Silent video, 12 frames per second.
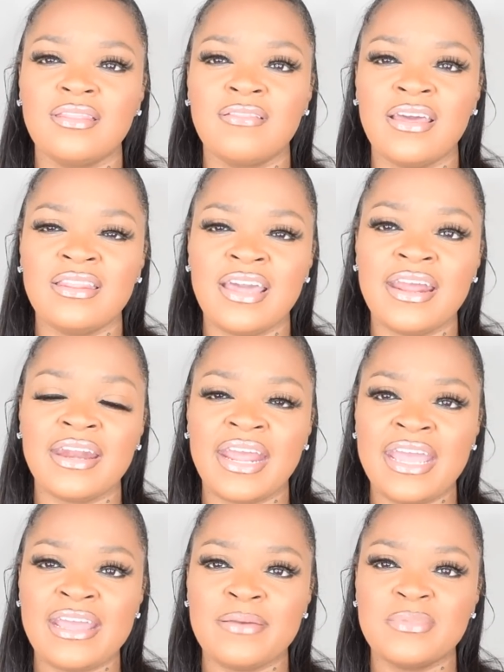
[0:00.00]
that that
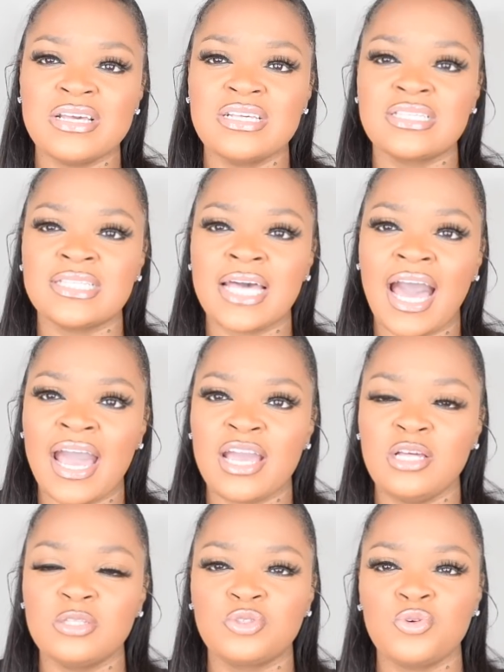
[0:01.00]
name is
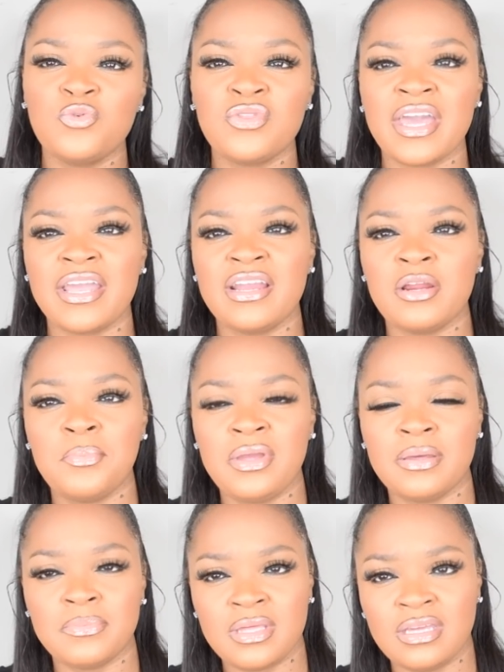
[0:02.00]
tied to that
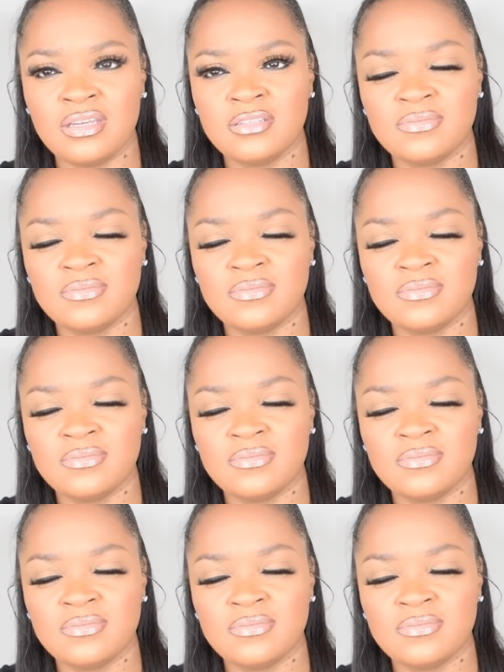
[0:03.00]
AirBNB.